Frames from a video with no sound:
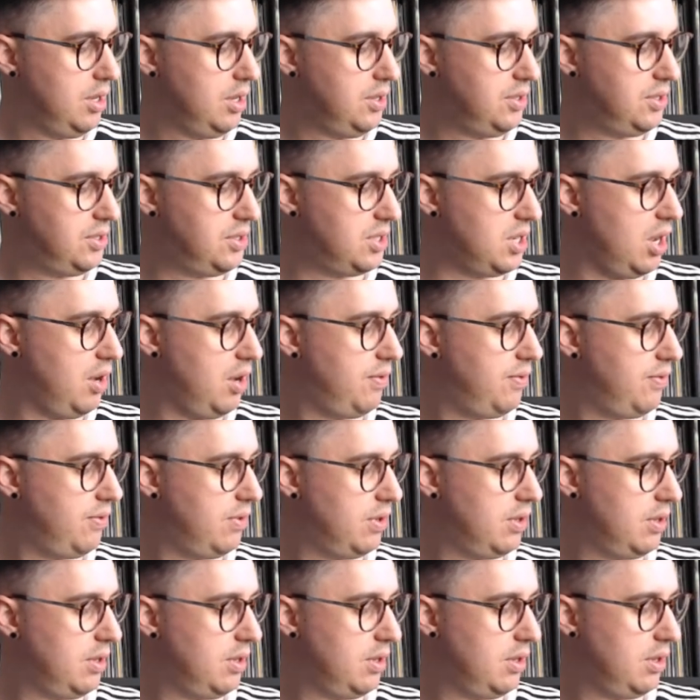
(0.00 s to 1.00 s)
stuff.
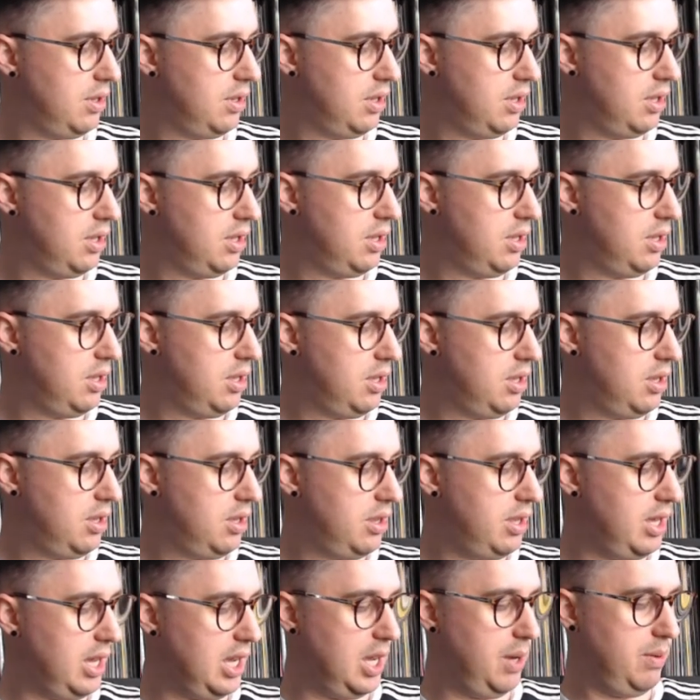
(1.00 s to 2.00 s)

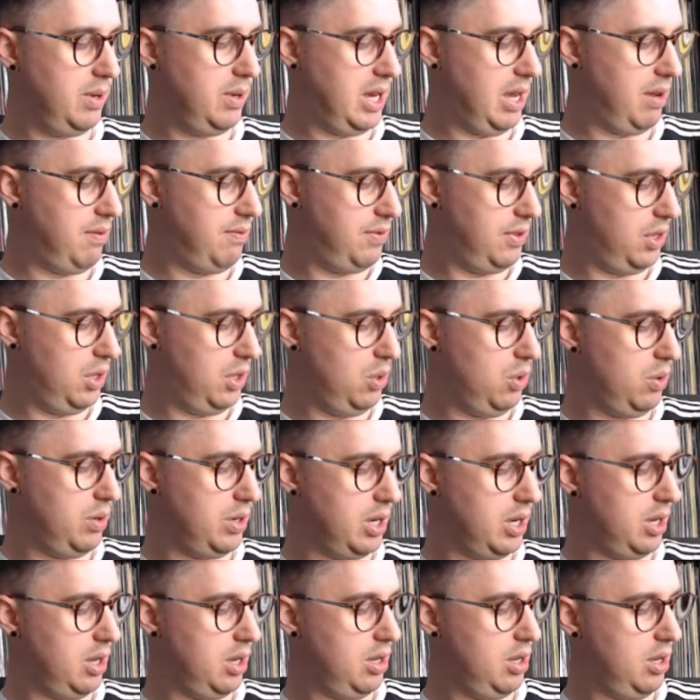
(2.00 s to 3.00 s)
Thank you again for the
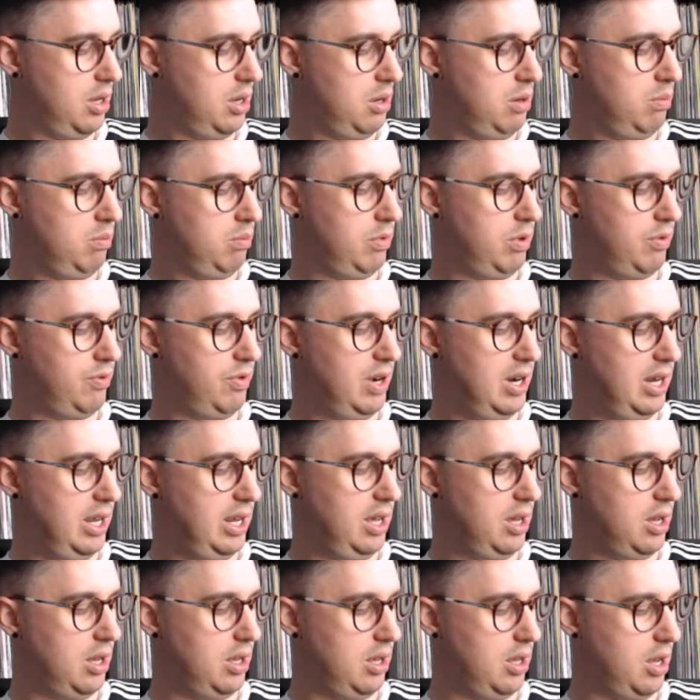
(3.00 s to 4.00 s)
order. We
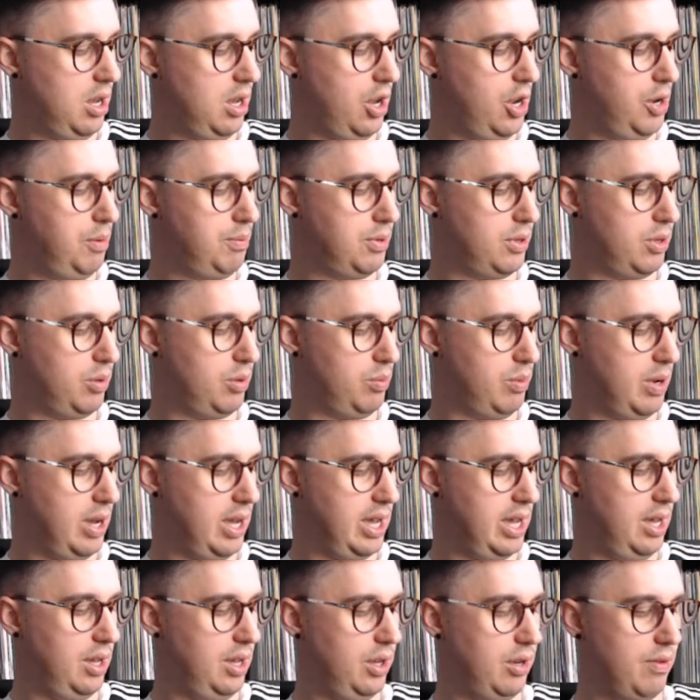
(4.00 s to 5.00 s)
really hope the
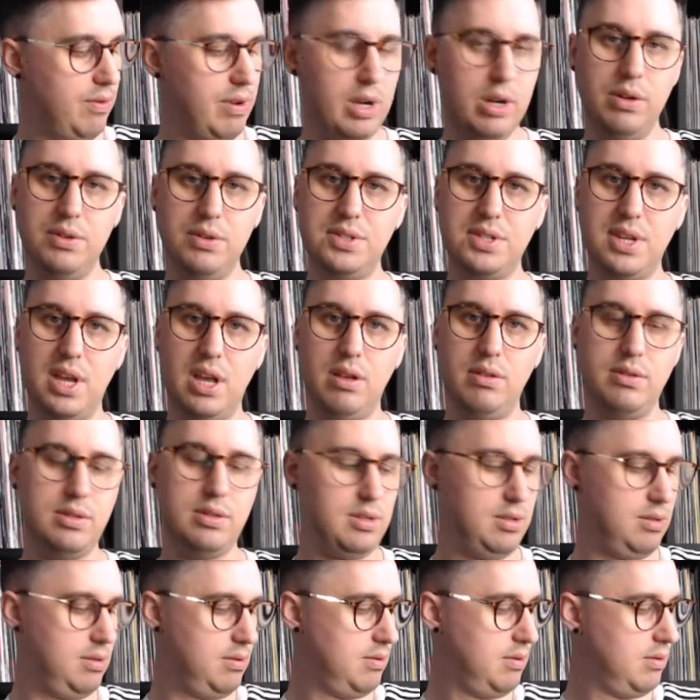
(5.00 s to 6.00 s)
way your record
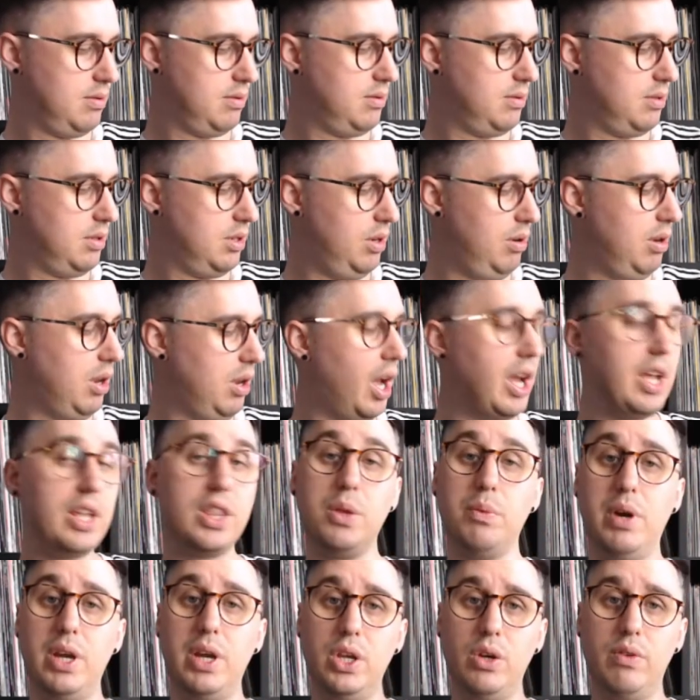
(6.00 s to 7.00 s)
sounds. You like
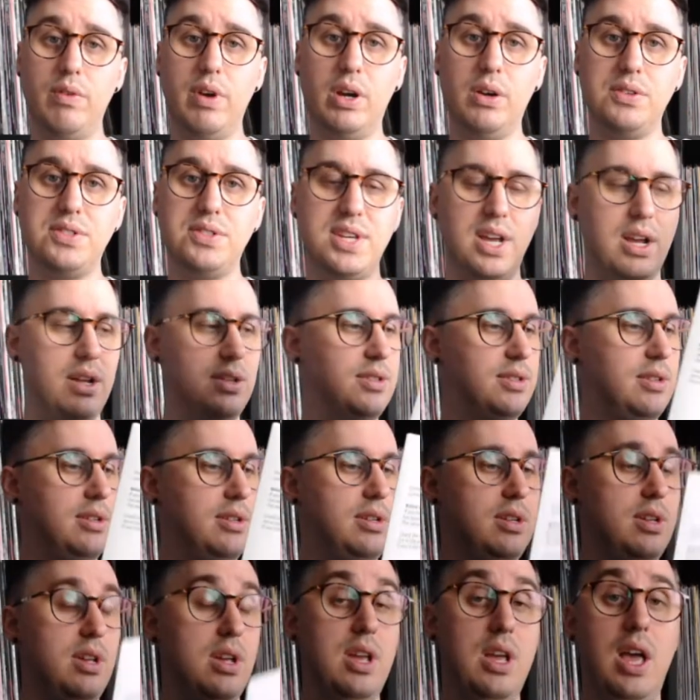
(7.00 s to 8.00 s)
the way your record sounds.
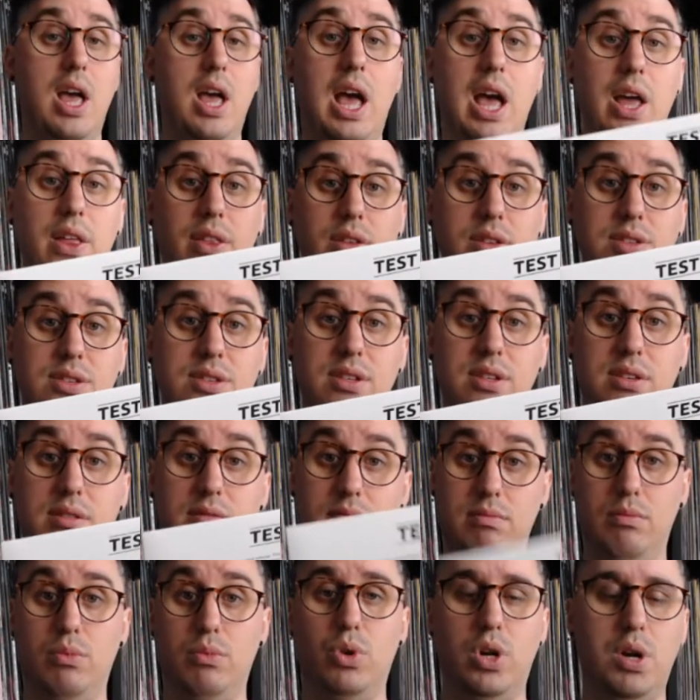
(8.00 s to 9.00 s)
And
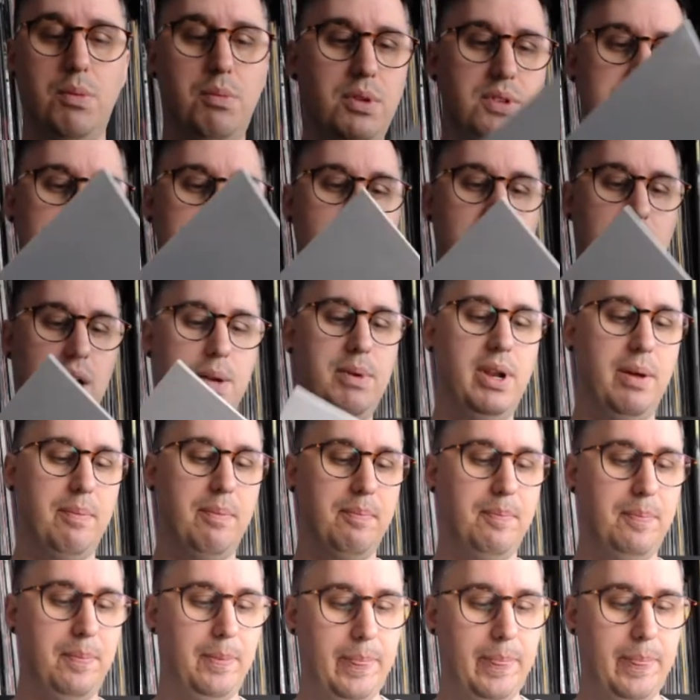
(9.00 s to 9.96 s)
We'll come on to that in a minute.